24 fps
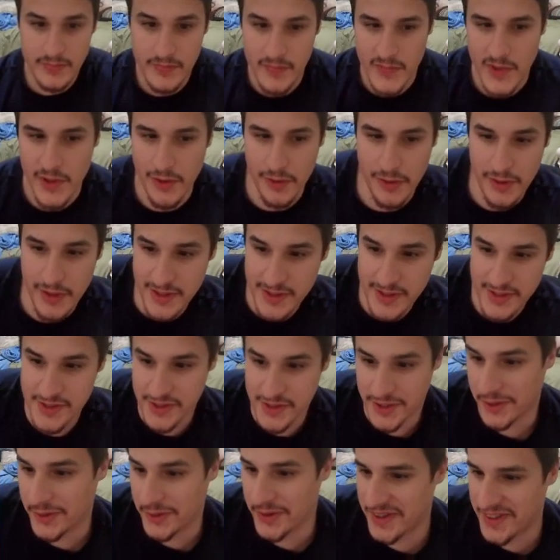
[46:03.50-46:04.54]
Alright,
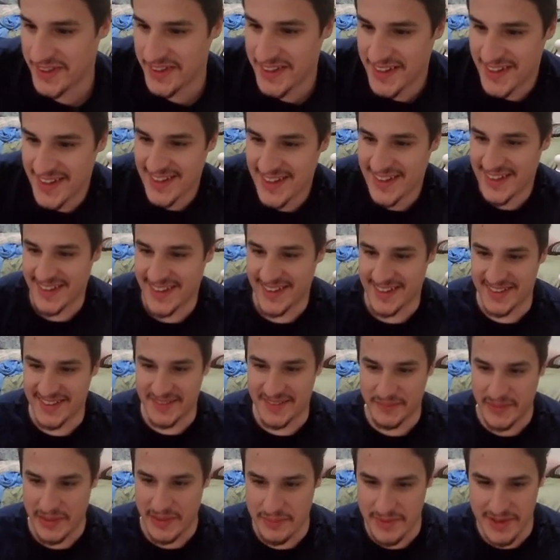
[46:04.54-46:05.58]
so
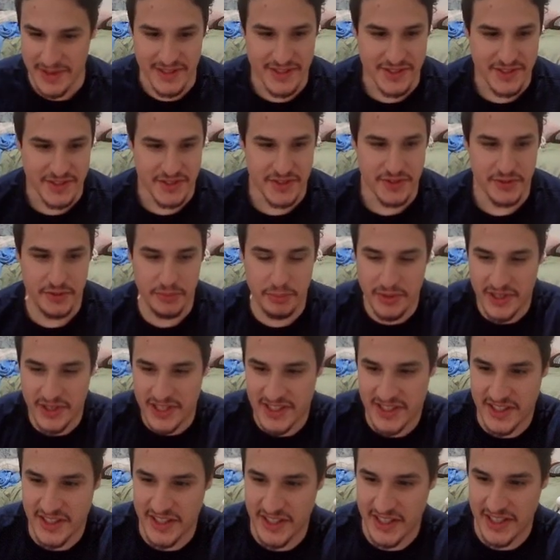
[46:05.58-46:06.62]
I managed to break
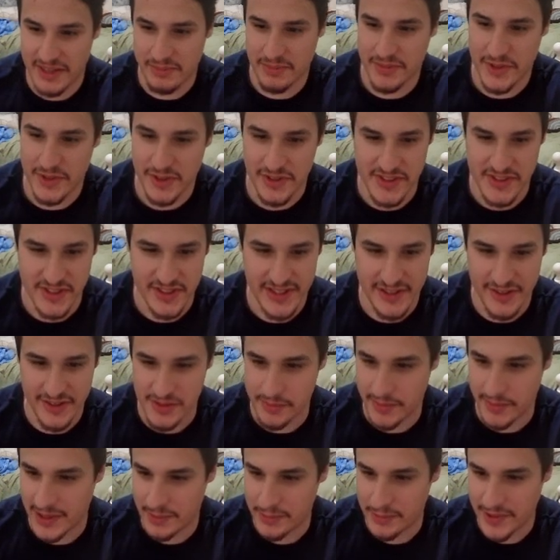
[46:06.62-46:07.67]
the game. Turns out that was
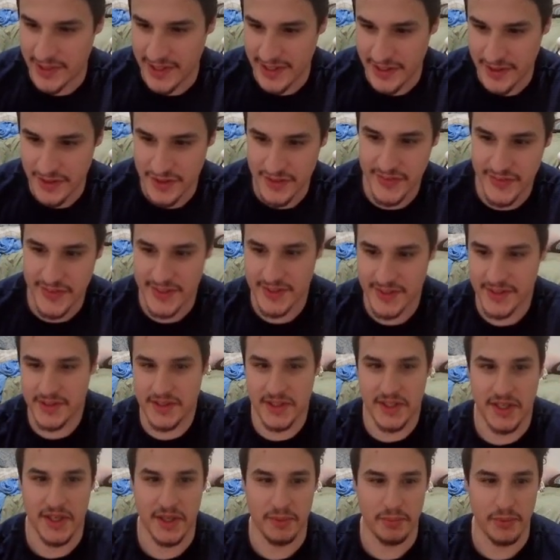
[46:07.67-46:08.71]
my emulator's fault,
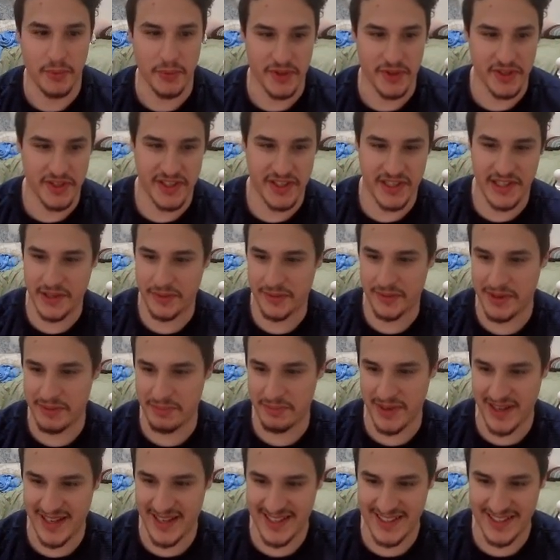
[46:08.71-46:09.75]
but we're gonna get right
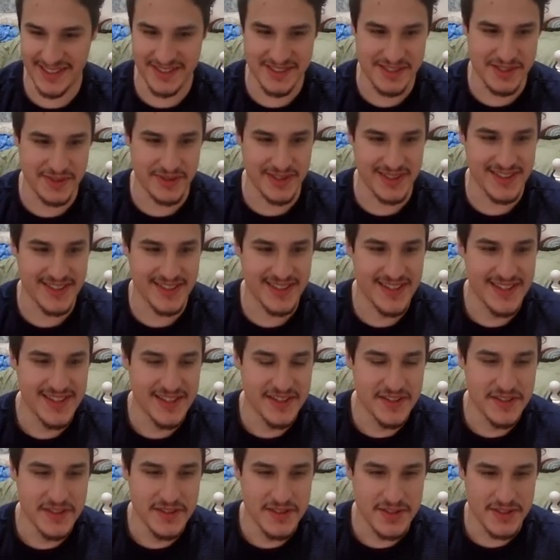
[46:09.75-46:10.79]
back into it.
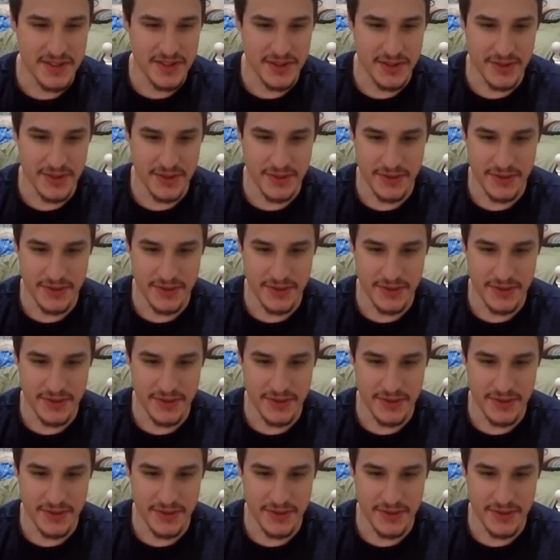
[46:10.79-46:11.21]
So